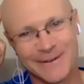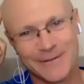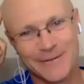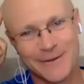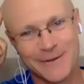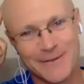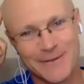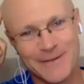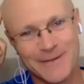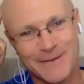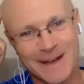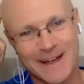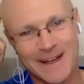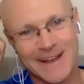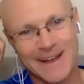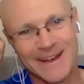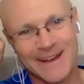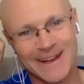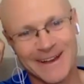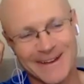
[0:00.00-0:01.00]
for me,
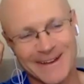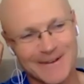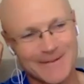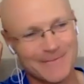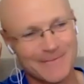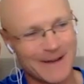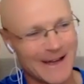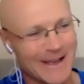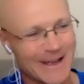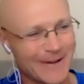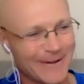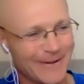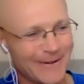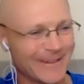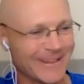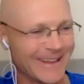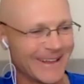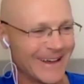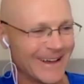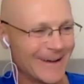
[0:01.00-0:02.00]
my my
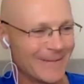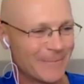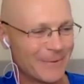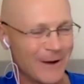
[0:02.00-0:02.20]
whole uh,